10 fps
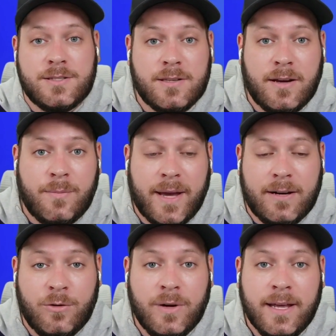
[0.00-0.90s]
Side
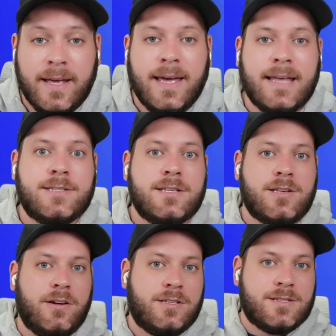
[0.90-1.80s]
panel. It's
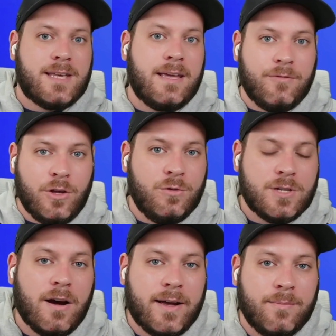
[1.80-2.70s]
designed to save you
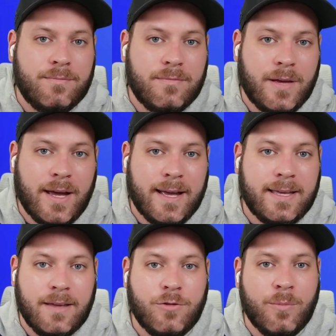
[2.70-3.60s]
time and
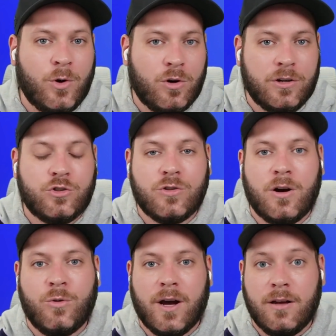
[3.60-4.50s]
give you more
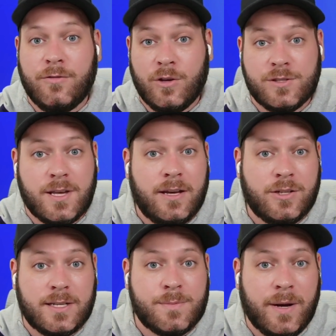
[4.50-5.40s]
control over your search
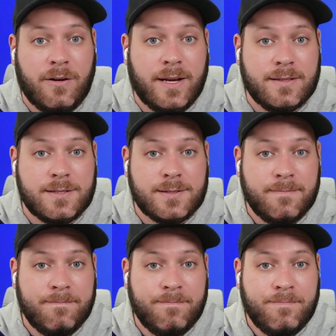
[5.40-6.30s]
experience.
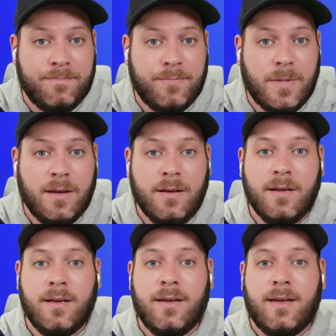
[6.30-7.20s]

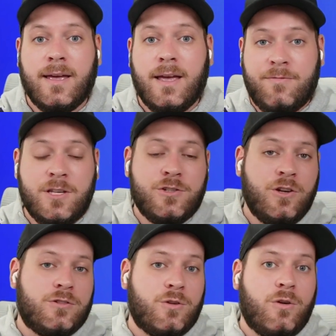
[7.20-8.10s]
If this
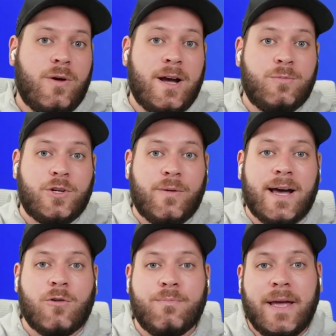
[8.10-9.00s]
tutorial helped you
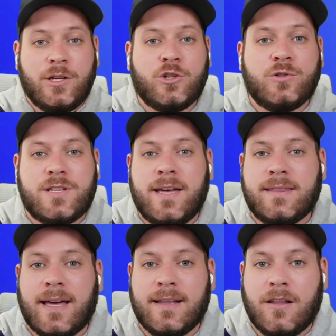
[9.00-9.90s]
out, make sure to hit
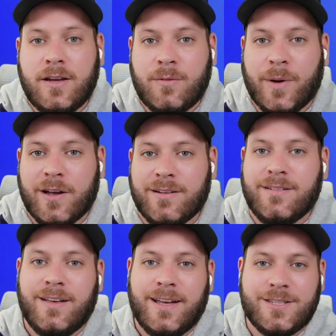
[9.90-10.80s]
that like button
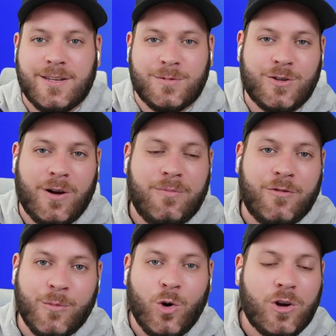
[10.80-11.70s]
and subscribe
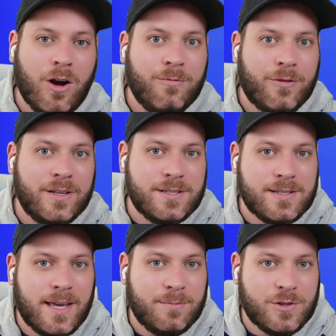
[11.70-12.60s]
for more Confluence
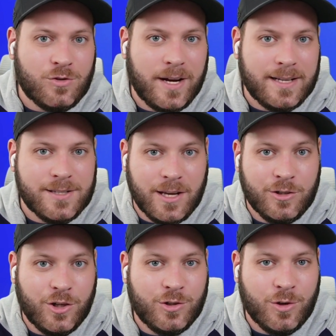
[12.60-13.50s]
tips, tricks, and
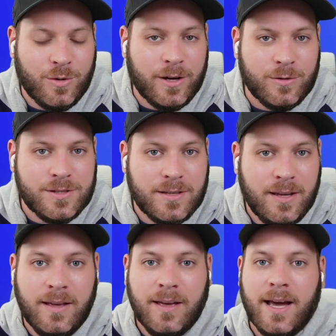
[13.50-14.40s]
tutorials.
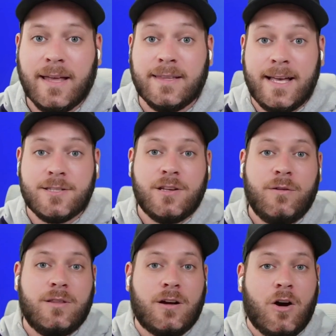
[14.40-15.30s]
And let us know
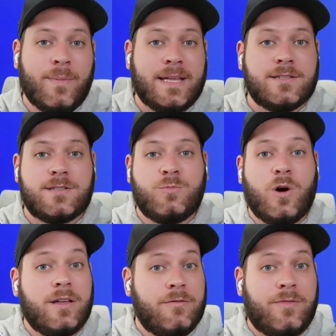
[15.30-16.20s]
in the comments
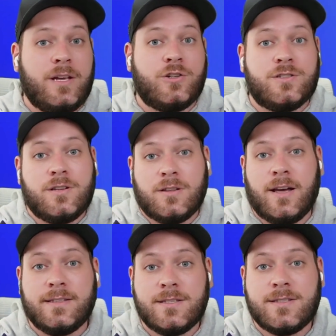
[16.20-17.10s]
what other features you'd
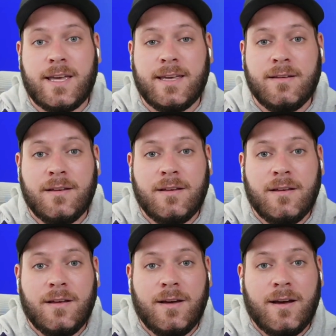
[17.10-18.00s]
like to see.
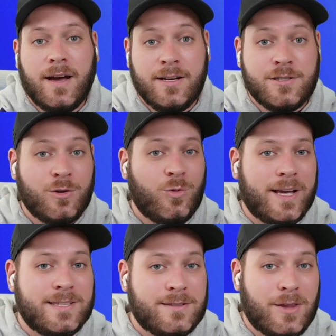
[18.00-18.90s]
And as
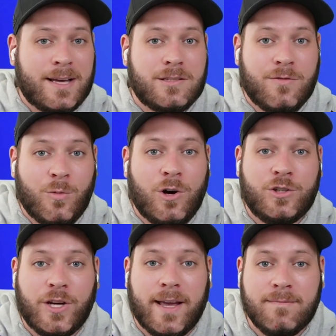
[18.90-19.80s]
always, thanks for
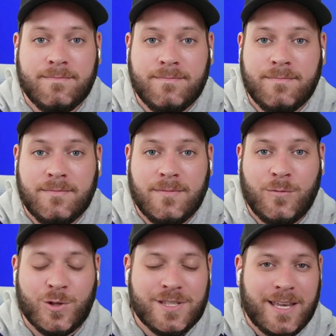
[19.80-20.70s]
watching.
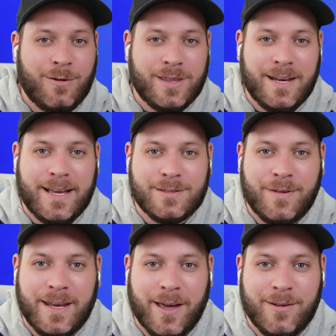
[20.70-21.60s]
We'll see you in the next
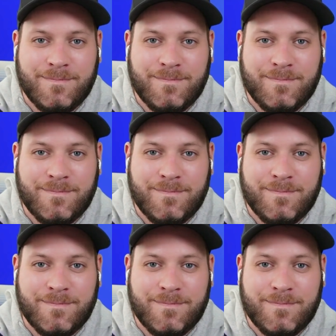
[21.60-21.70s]
video.